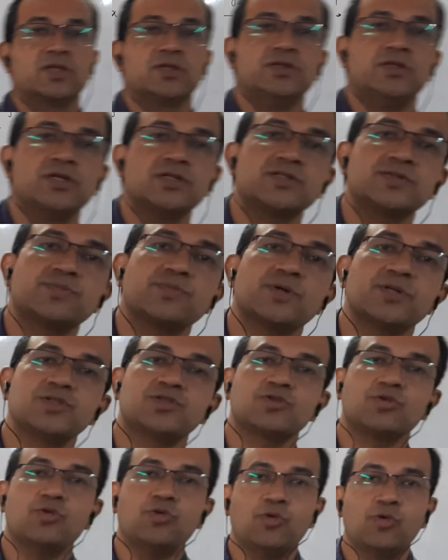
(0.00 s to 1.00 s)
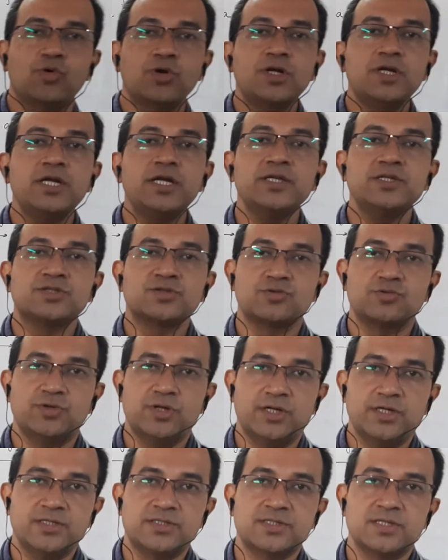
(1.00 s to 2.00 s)
This much only,
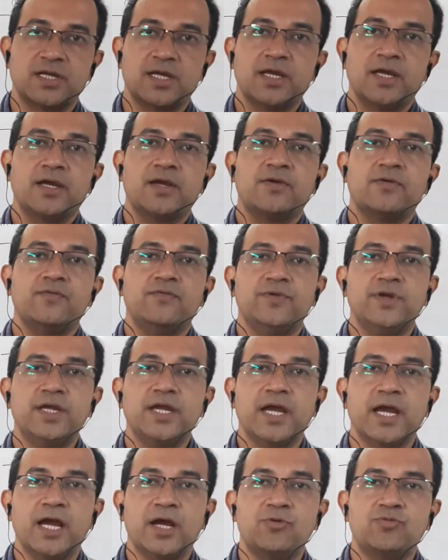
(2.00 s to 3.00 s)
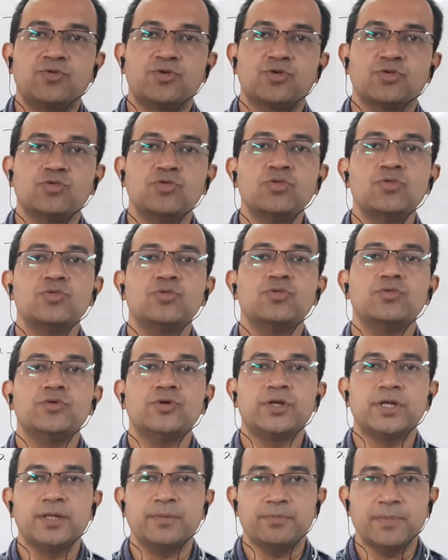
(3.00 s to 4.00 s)
students, we have to
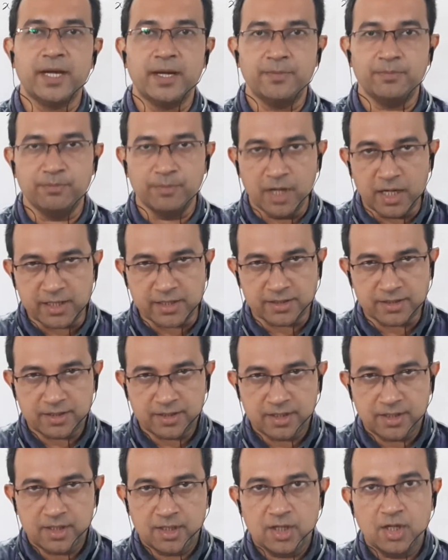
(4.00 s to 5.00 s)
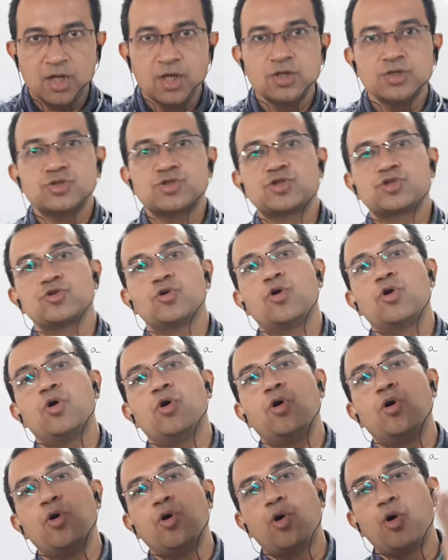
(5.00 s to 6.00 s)
remember.
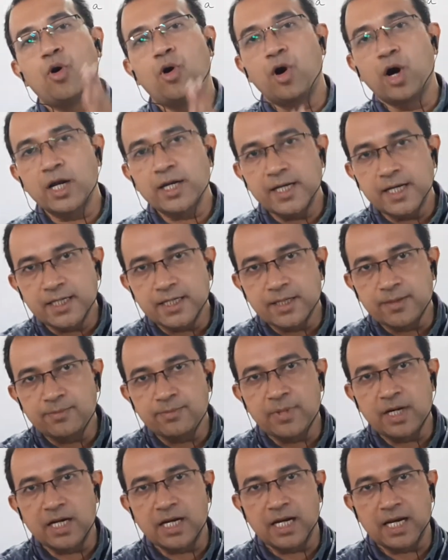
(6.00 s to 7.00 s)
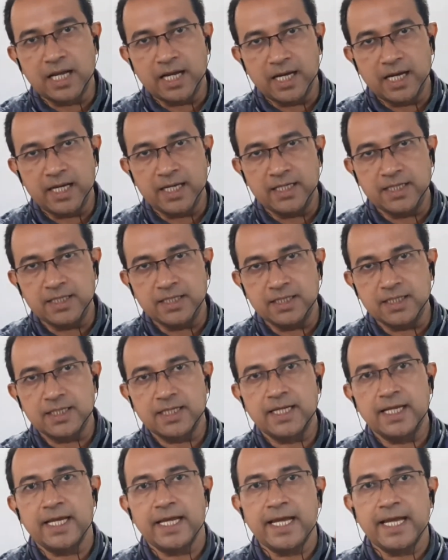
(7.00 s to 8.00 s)
So on a number line,
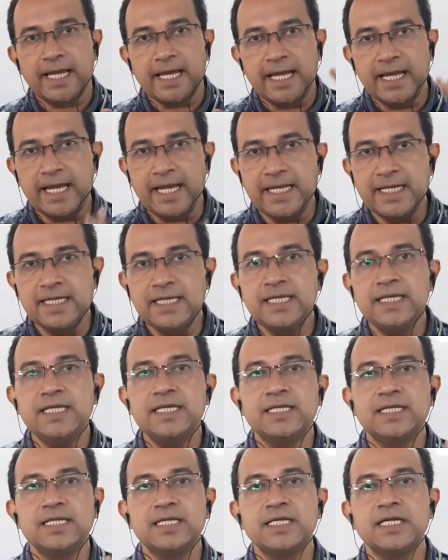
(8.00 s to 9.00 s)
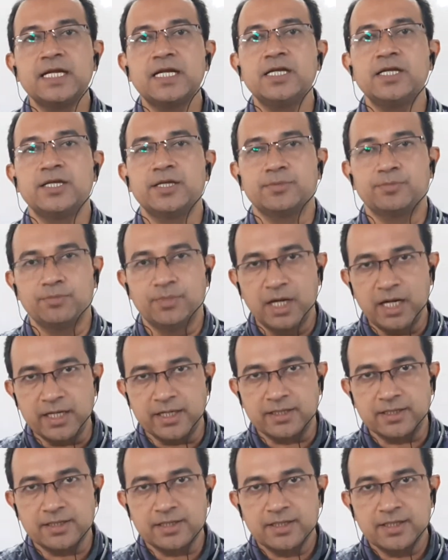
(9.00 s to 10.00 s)
any real number
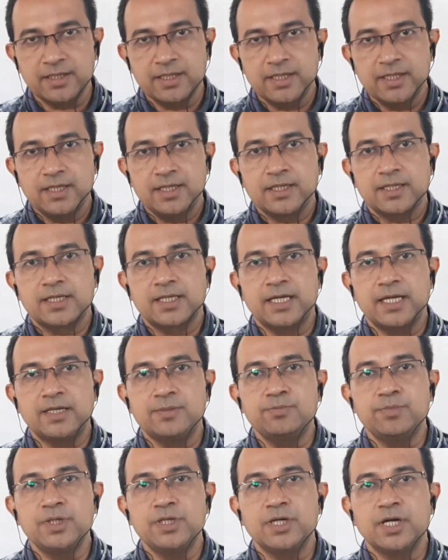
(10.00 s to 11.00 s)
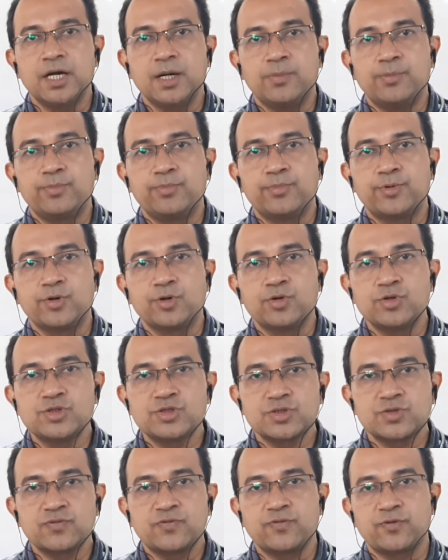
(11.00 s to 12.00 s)
can be
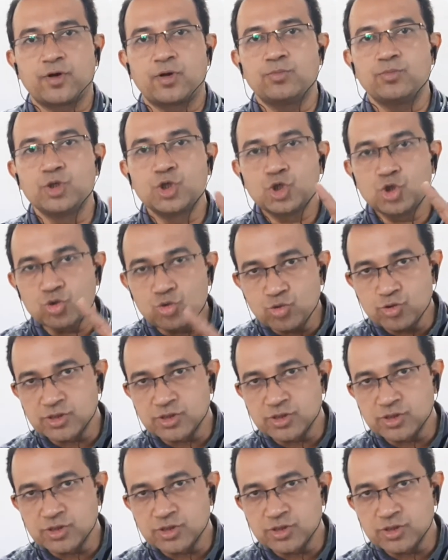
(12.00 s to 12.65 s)
approached from two